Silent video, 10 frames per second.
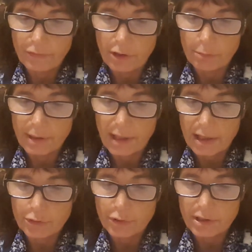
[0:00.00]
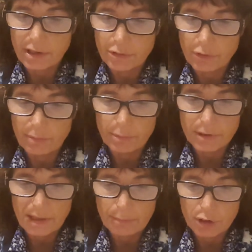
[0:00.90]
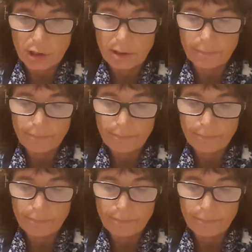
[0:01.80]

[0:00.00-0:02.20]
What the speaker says: human extrasensory perception.